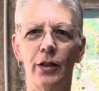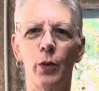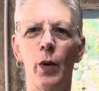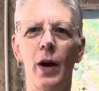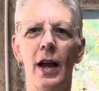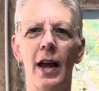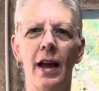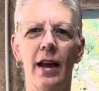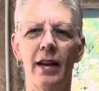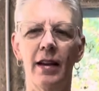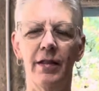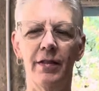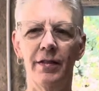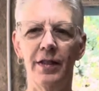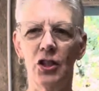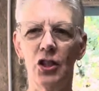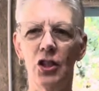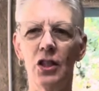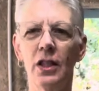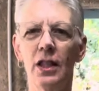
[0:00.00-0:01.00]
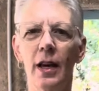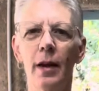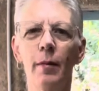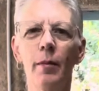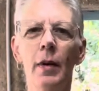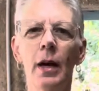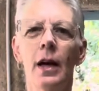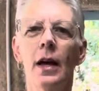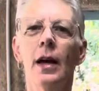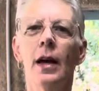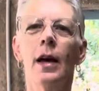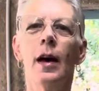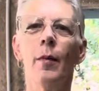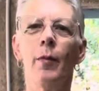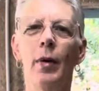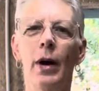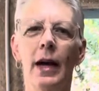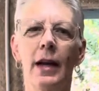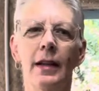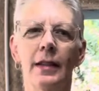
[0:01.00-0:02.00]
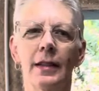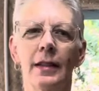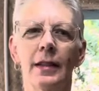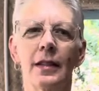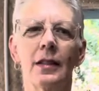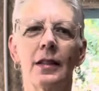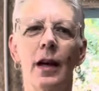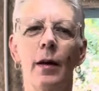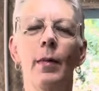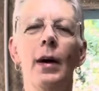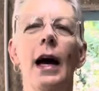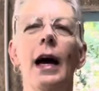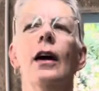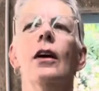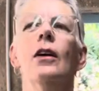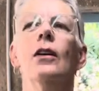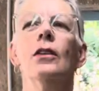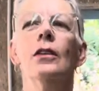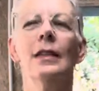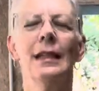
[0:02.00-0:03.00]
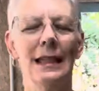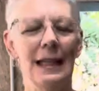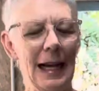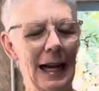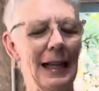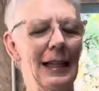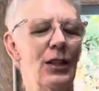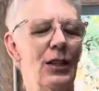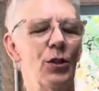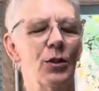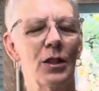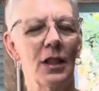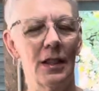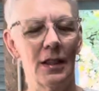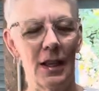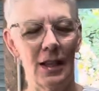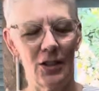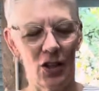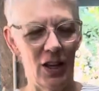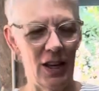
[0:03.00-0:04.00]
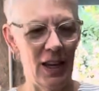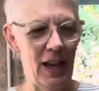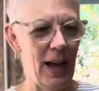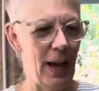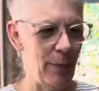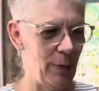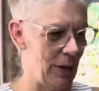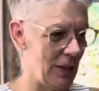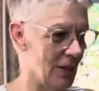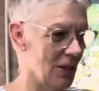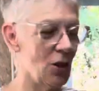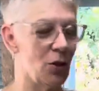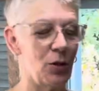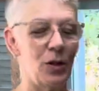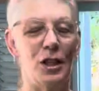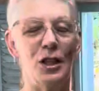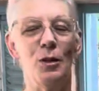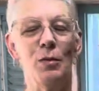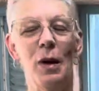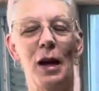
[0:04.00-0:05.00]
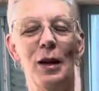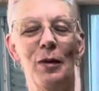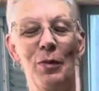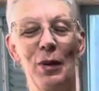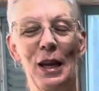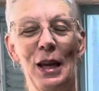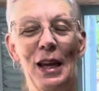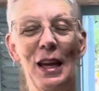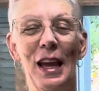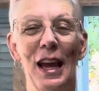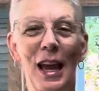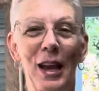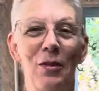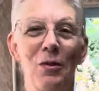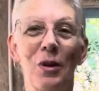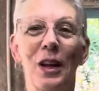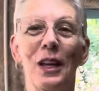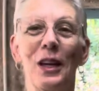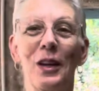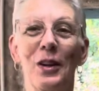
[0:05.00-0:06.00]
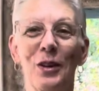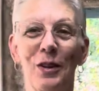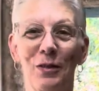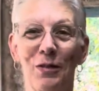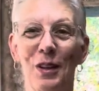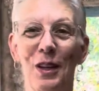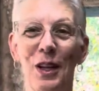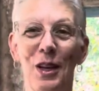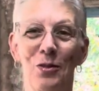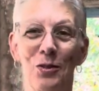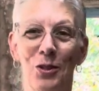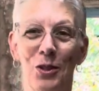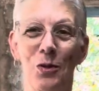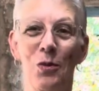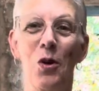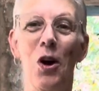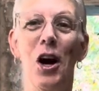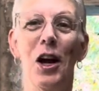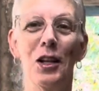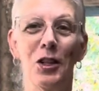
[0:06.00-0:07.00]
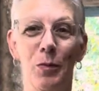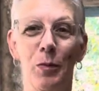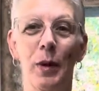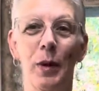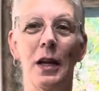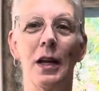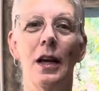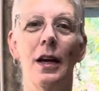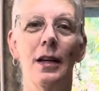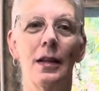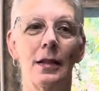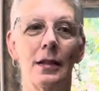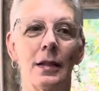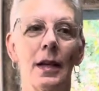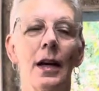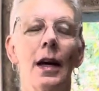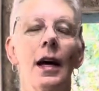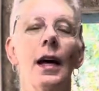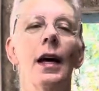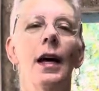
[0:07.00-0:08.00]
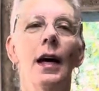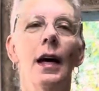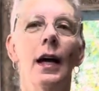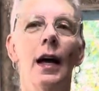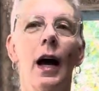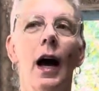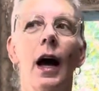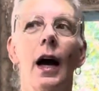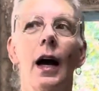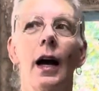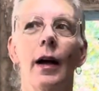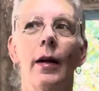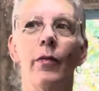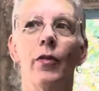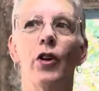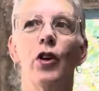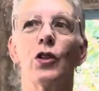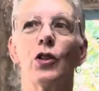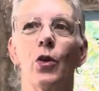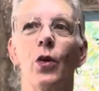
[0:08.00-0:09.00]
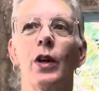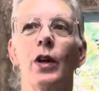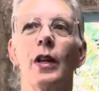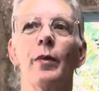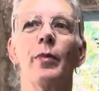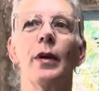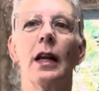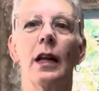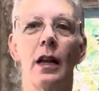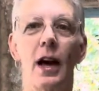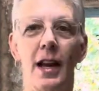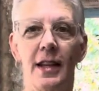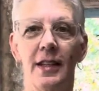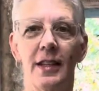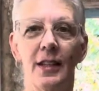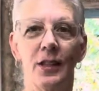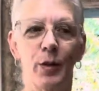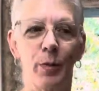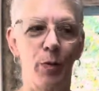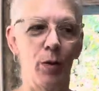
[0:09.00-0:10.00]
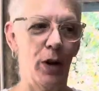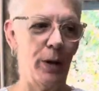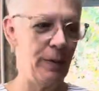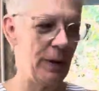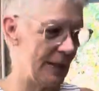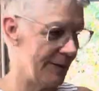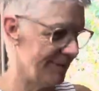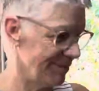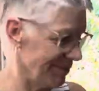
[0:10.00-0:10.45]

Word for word: the way I envisioned them but somehow I don't think that's going to happen. So this might be a really good video to watch because uh, there's going to be a lot of disappointment.